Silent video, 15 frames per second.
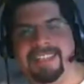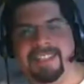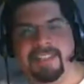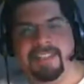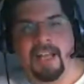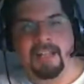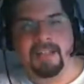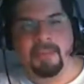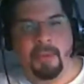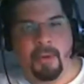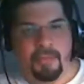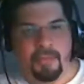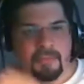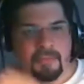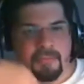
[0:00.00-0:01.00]
he's got the
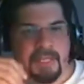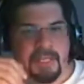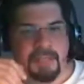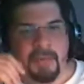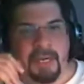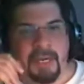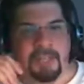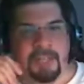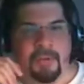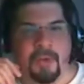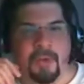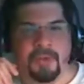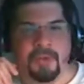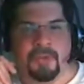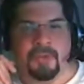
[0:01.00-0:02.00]
boat. He's ready to
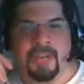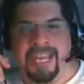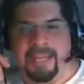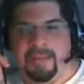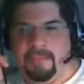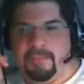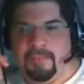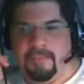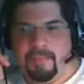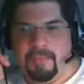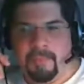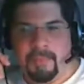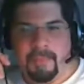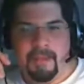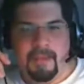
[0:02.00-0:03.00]
go tonight.
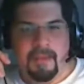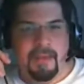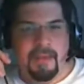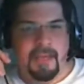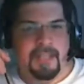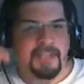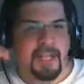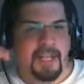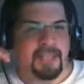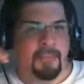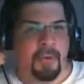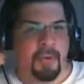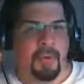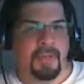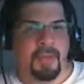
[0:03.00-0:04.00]
He's got the
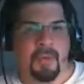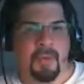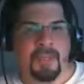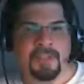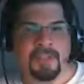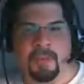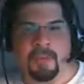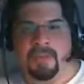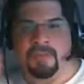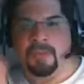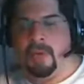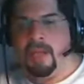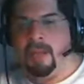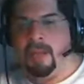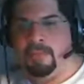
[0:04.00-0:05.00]
boat. He wants Griff to
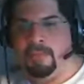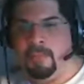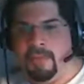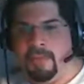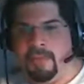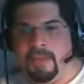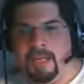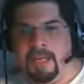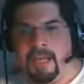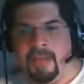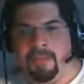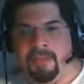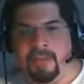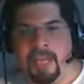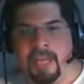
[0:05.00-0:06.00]
help with the
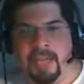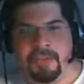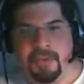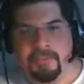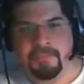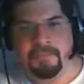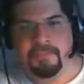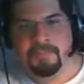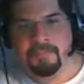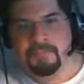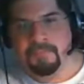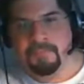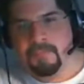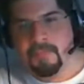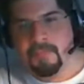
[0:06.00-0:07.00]
navigation.
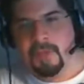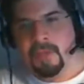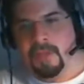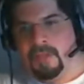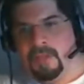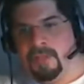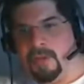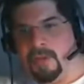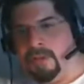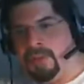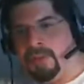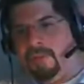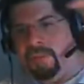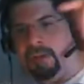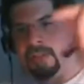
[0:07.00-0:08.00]
So he's
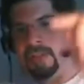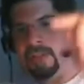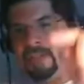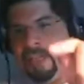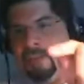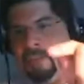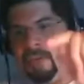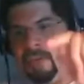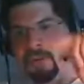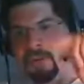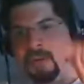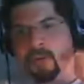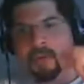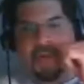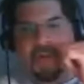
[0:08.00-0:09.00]
offering to take both
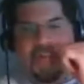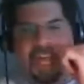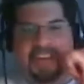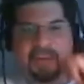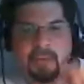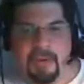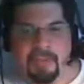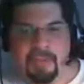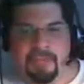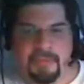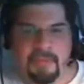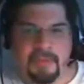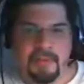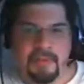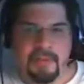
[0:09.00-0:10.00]
you and Griff
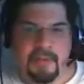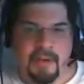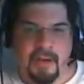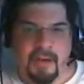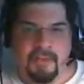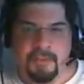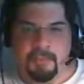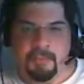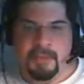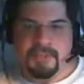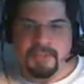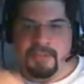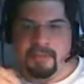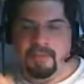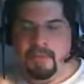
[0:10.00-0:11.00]
off the
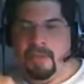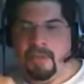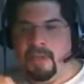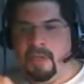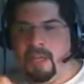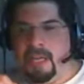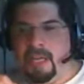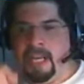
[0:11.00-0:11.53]
prison in